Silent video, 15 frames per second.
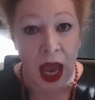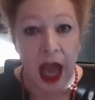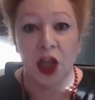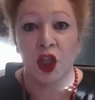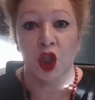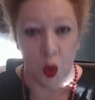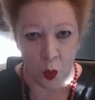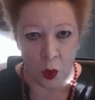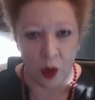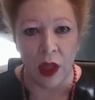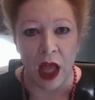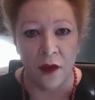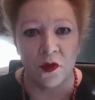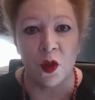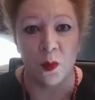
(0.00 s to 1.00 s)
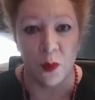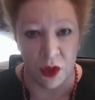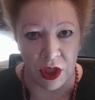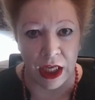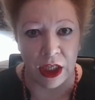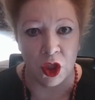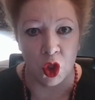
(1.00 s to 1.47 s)
And you will have to
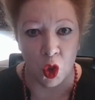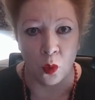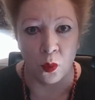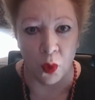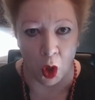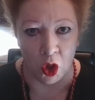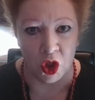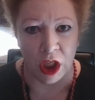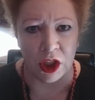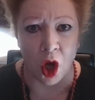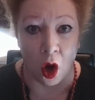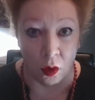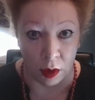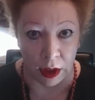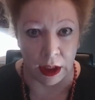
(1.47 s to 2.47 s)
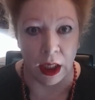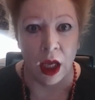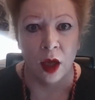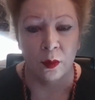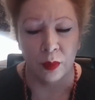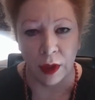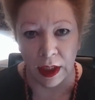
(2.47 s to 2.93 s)
present your project orally.
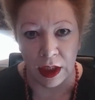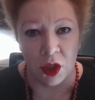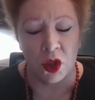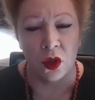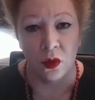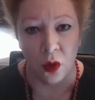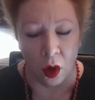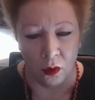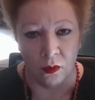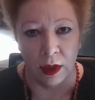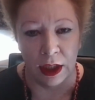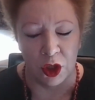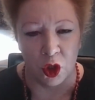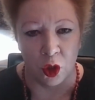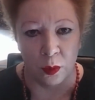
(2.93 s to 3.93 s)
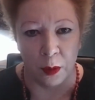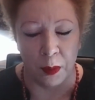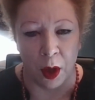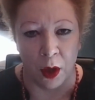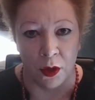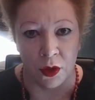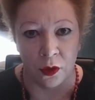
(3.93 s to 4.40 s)
Please do not read your
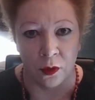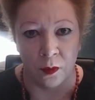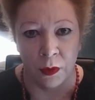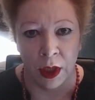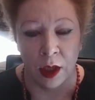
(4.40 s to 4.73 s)
proposal.